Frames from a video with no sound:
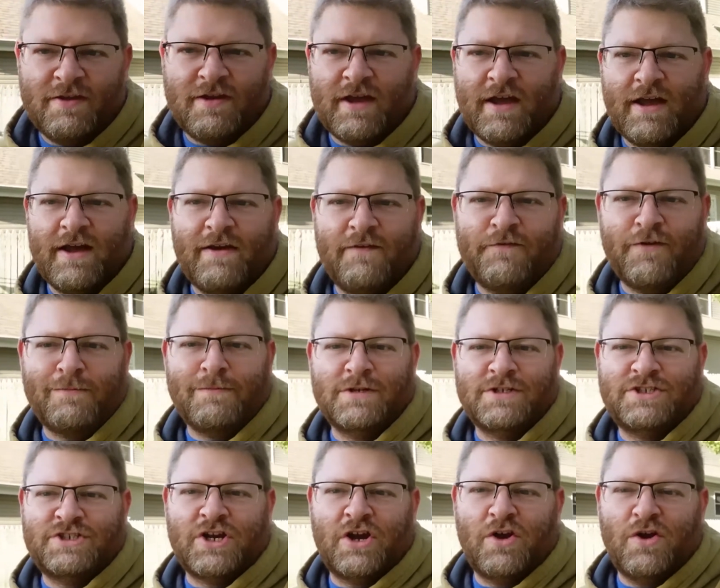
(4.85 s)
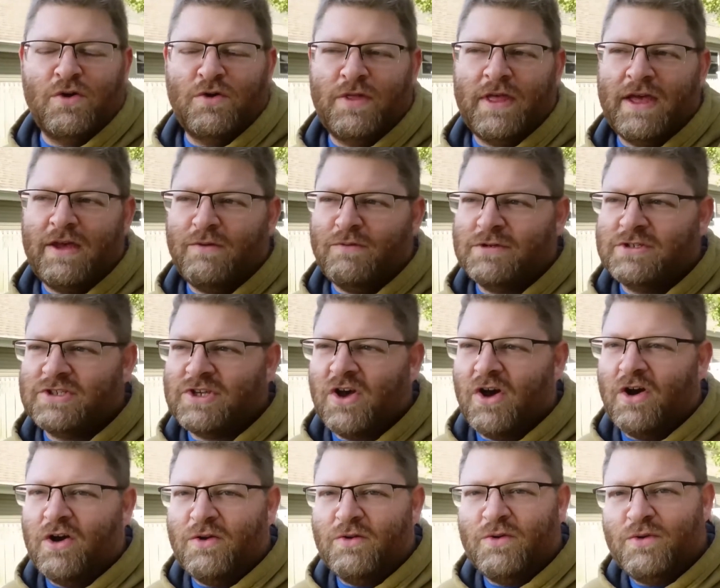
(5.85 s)
from a show that was
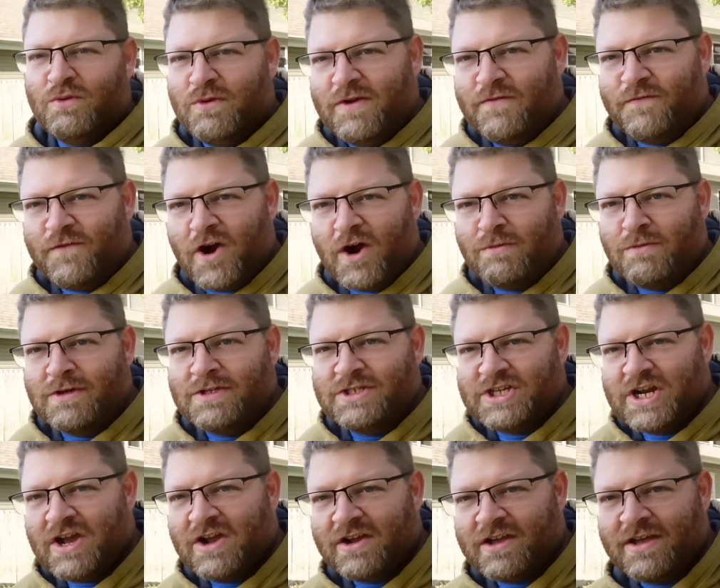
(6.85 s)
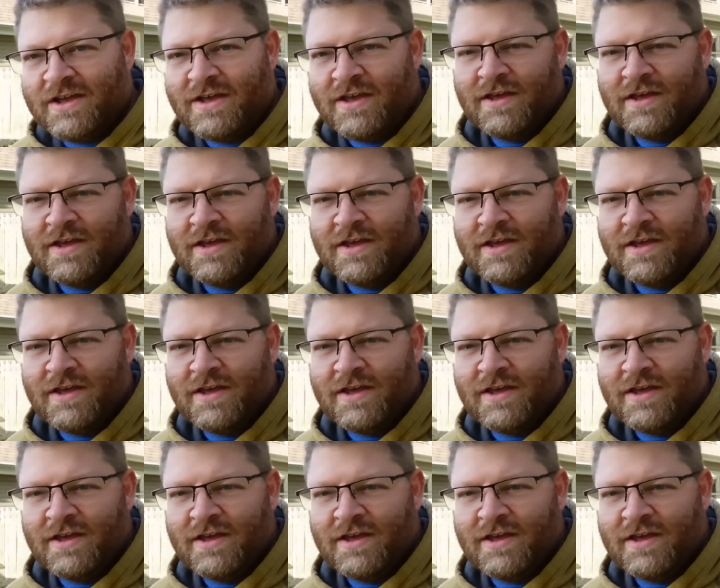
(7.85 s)
called We Farm with Junk